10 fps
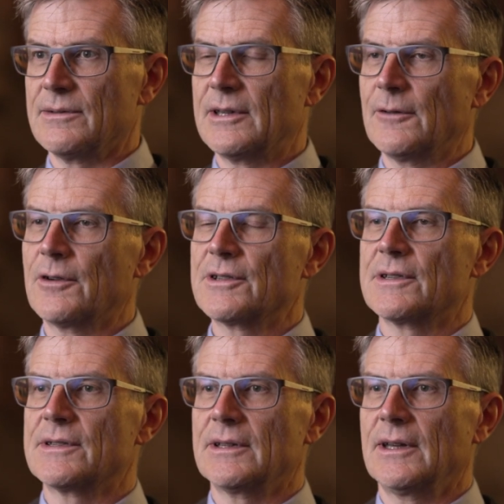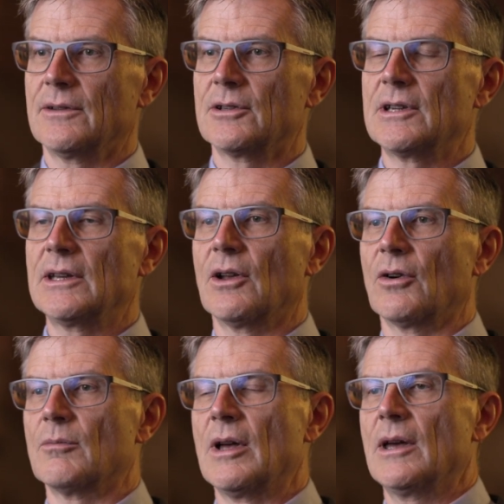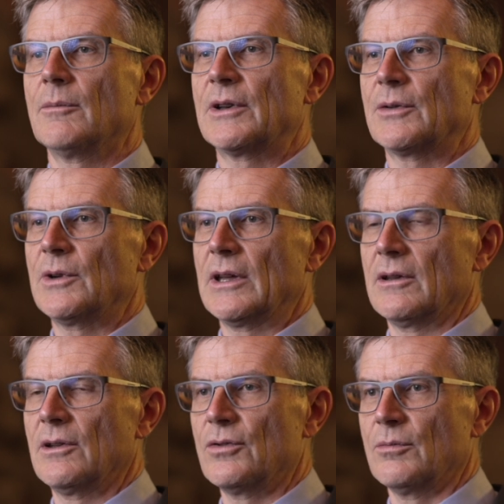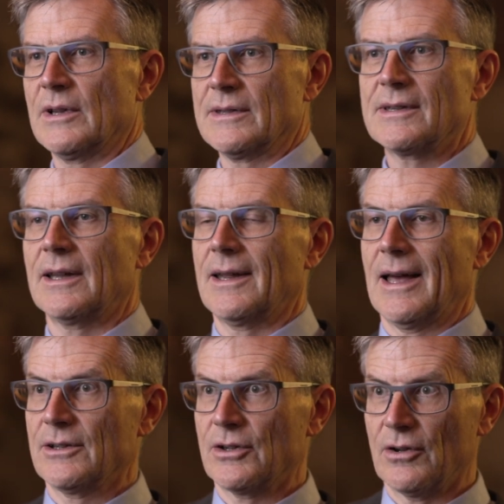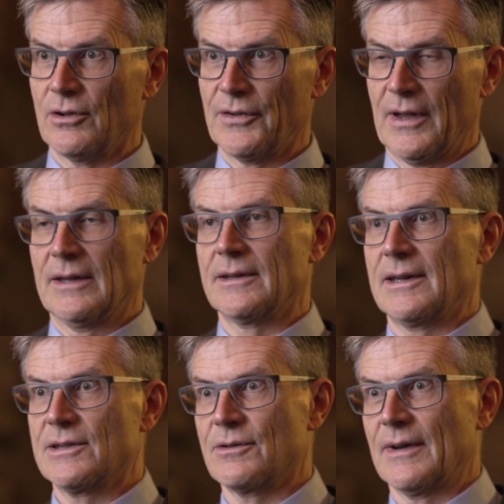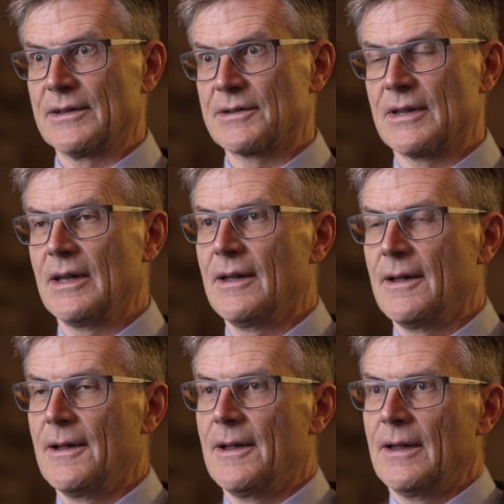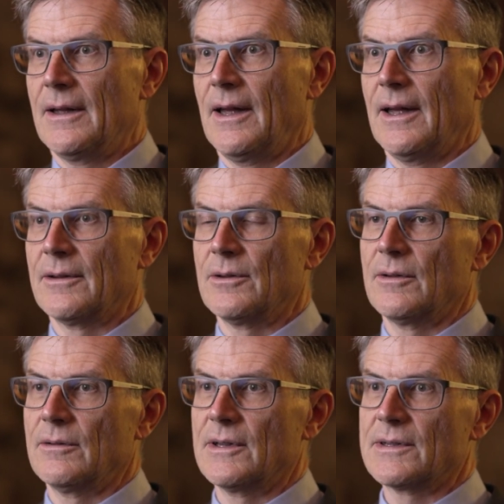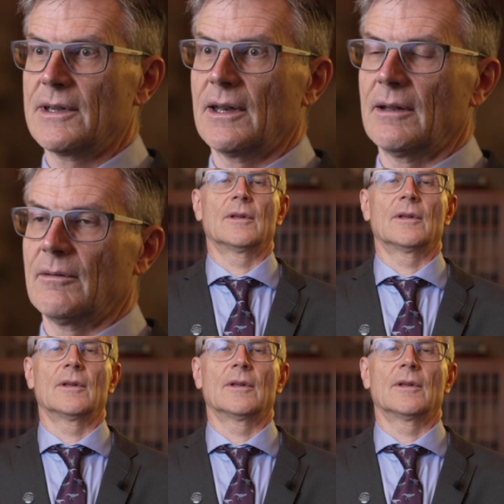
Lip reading: differences in the genome between humans and Neanderthals and Denisovans. And this can